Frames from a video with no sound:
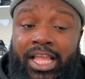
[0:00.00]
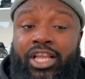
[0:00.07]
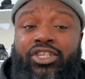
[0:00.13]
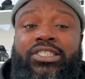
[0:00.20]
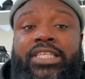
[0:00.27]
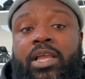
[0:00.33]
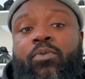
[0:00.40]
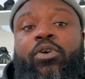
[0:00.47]

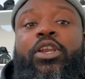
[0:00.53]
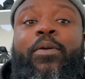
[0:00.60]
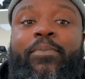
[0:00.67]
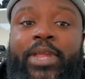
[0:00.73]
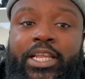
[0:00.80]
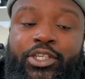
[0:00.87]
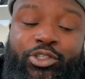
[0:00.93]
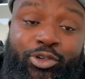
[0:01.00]
Because they want to
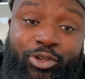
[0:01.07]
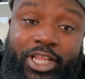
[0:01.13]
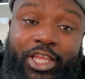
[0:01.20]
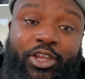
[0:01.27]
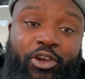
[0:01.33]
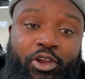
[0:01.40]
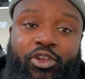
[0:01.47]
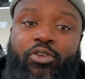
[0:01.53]
make sure that
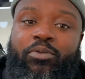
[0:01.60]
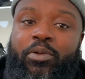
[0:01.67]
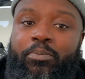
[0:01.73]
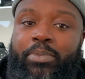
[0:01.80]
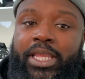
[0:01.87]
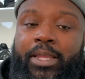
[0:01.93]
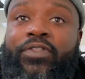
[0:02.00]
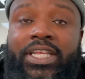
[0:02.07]
you're a human being.